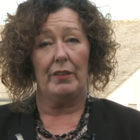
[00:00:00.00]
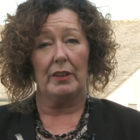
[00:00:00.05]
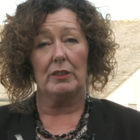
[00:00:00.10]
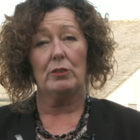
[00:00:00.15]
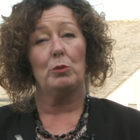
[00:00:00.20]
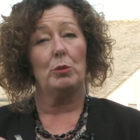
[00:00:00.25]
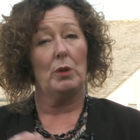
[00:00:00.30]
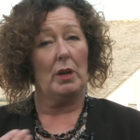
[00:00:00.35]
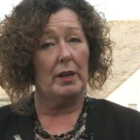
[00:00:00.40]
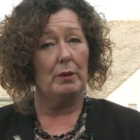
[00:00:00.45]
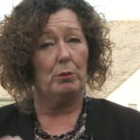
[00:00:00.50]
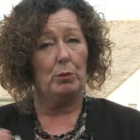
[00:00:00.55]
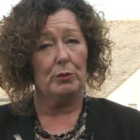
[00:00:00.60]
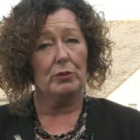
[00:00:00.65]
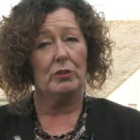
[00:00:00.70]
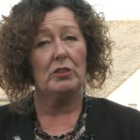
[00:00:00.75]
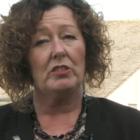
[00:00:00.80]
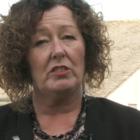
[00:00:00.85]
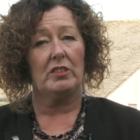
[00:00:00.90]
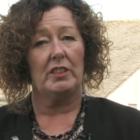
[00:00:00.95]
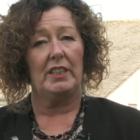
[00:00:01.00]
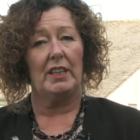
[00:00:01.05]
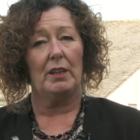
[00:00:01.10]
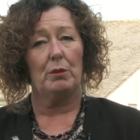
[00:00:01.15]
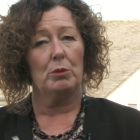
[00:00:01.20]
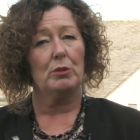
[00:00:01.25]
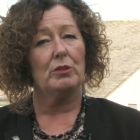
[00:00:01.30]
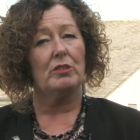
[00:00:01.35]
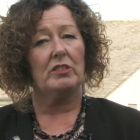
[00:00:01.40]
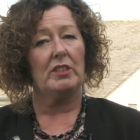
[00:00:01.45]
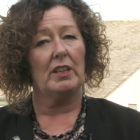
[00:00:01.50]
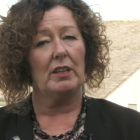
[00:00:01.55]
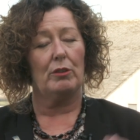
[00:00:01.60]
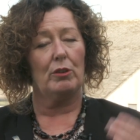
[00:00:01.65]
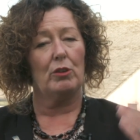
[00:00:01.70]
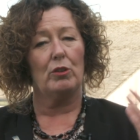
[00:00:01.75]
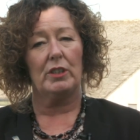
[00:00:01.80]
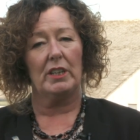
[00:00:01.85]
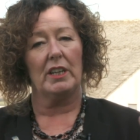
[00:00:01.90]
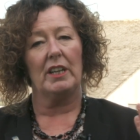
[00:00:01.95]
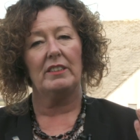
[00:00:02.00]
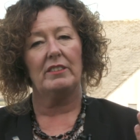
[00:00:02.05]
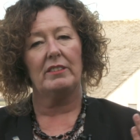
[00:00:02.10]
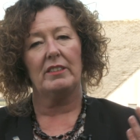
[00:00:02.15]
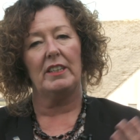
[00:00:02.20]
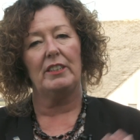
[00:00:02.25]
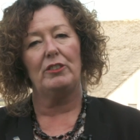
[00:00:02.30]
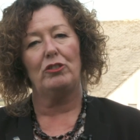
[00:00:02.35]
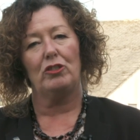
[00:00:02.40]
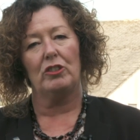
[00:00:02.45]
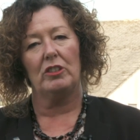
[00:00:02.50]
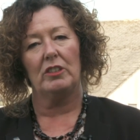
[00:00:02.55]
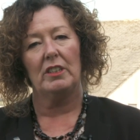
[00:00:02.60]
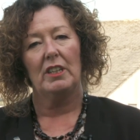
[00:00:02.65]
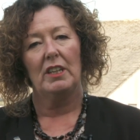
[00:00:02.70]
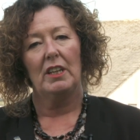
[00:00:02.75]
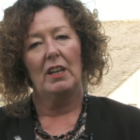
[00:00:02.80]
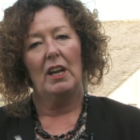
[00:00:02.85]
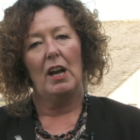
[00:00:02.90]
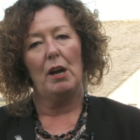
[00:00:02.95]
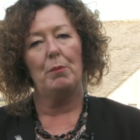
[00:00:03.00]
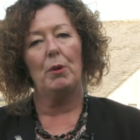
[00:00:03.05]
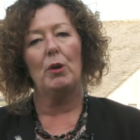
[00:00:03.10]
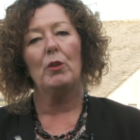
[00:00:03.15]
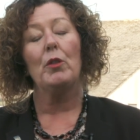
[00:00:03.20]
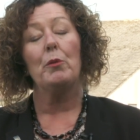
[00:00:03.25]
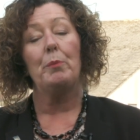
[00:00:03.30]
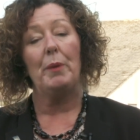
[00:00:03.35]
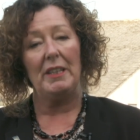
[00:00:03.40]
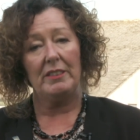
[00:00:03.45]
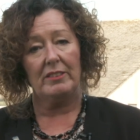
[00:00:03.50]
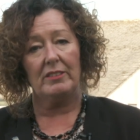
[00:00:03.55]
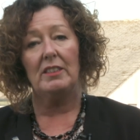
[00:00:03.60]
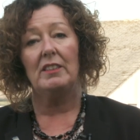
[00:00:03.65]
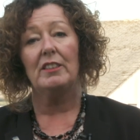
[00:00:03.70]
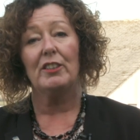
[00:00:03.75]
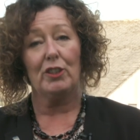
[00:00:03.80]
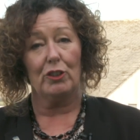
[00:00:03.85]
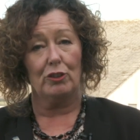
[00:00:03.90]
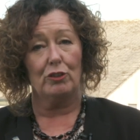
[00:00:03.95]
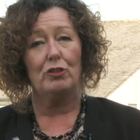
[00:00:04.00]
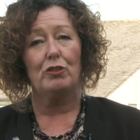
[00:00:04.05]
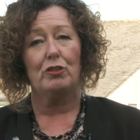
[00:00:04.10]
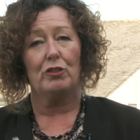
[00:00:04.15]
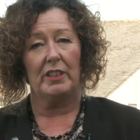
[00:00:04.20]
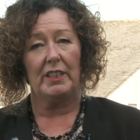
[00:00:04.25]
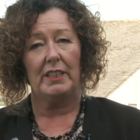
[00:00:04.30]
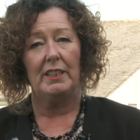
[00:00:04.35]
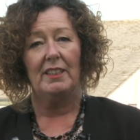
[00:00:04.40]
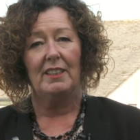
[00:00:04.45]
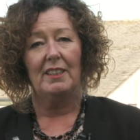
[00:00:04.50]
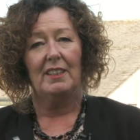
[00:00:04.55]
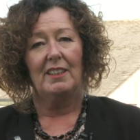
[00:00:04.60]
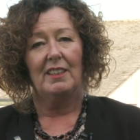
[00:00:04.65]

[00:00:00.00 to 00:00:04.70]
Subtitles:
That's what I want to see. I want to see our organisation among the best in the country.